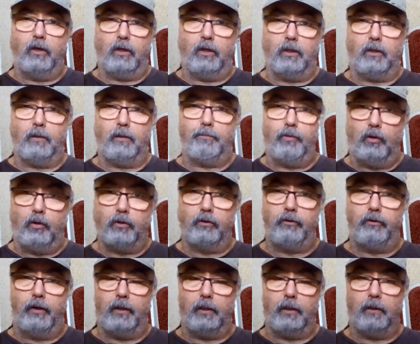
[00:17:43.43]
pull the trigger,
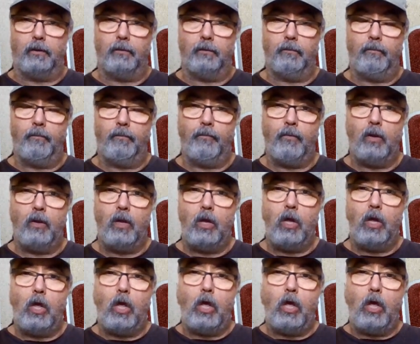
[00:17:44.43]

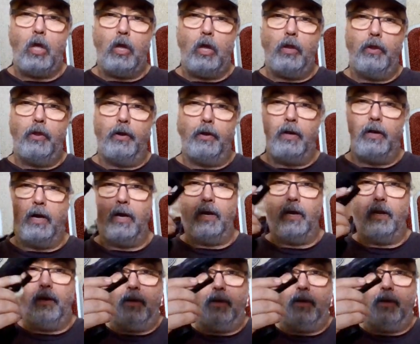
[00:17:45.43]
the gun, I'm